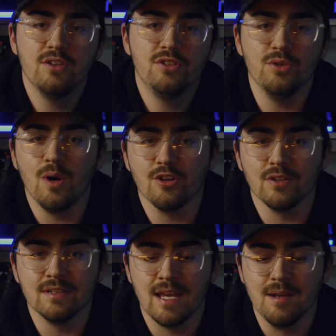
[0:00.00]

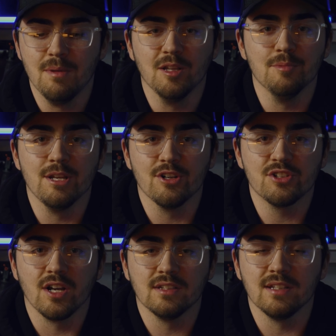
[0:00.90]
210 millimeter
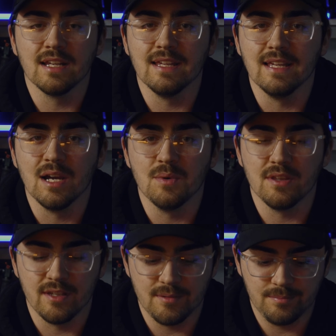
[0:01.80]
shots that I can get
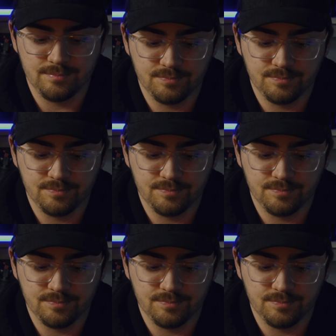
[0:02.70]
with it.